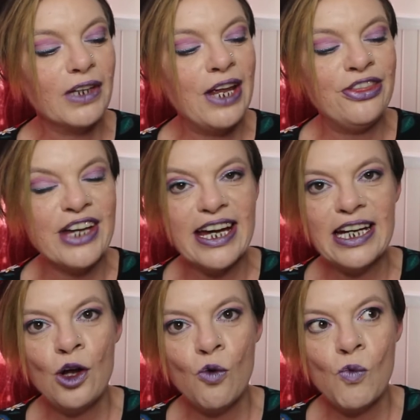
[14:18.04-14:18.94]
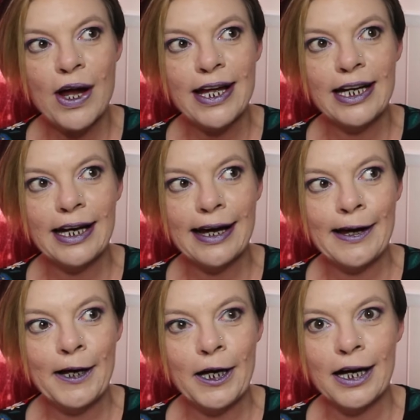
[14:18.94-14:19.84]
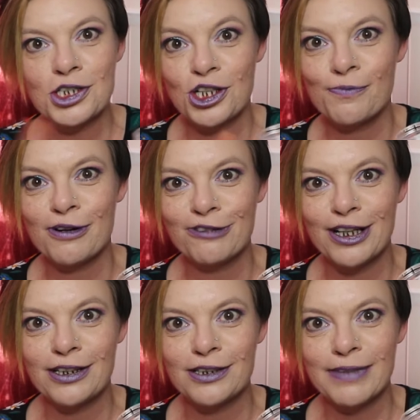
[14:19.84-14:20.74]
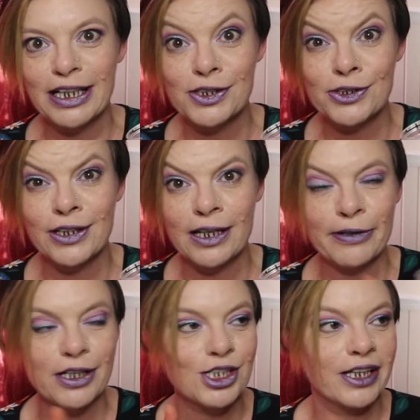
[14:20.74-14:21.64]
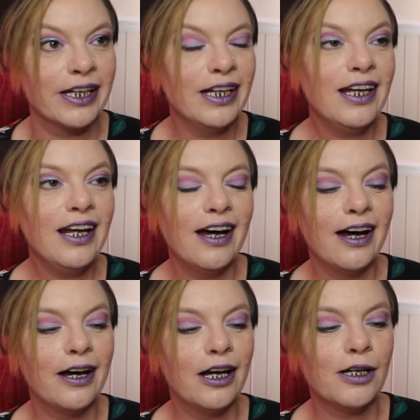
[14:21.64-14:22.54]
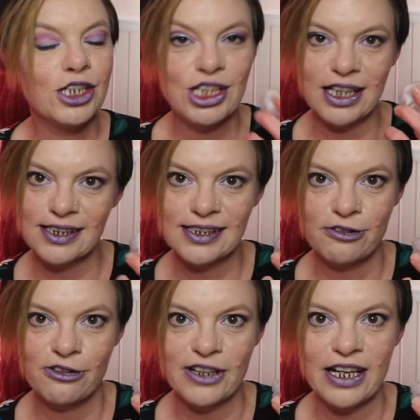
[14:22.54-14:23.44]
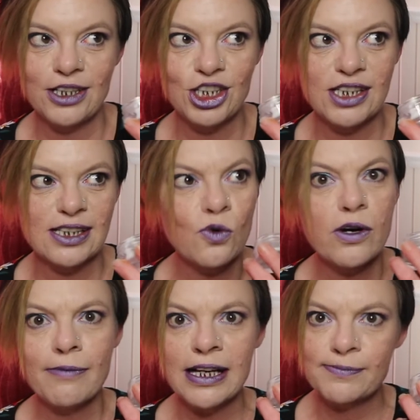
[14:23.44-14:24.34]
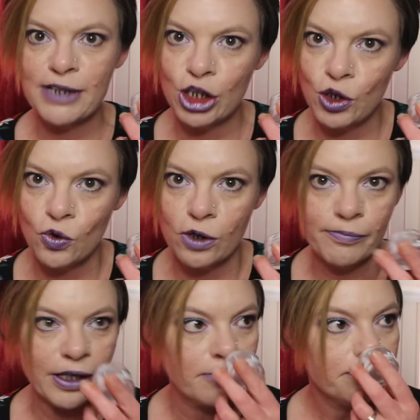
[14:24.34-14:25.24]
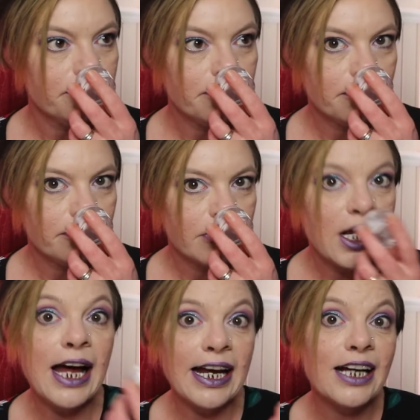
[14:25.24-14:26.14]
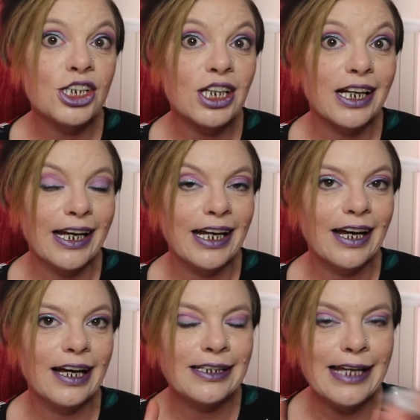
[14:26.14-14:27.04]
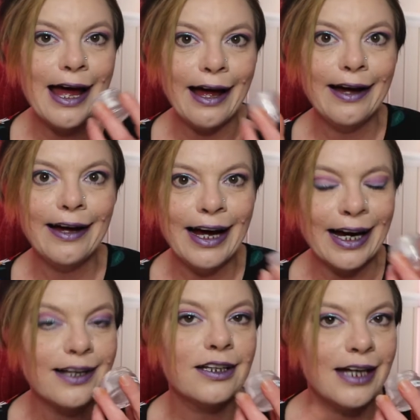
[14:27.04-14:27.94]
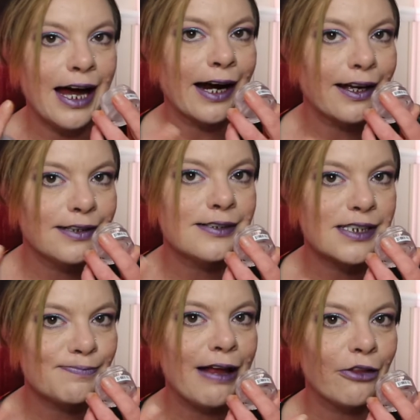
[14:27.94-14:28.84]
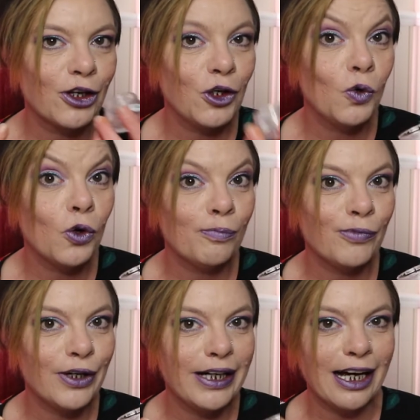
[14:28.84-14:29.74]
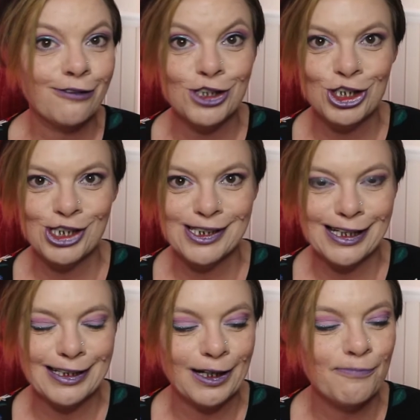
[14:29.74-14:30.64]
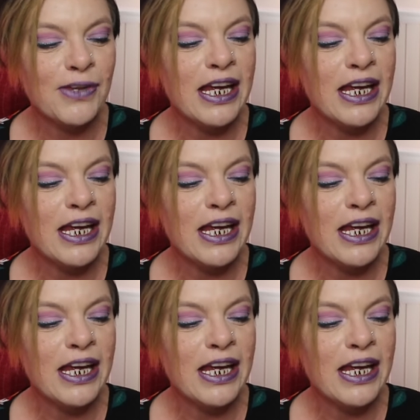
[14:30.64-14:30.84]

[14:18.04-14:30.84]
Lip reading: Then when I showed my friend, my next door neighbour actually, she had a sniff of it and she said, oh, it reminds me of cucumber. And actually, yeah, I can smell the cucumber in it after she said it.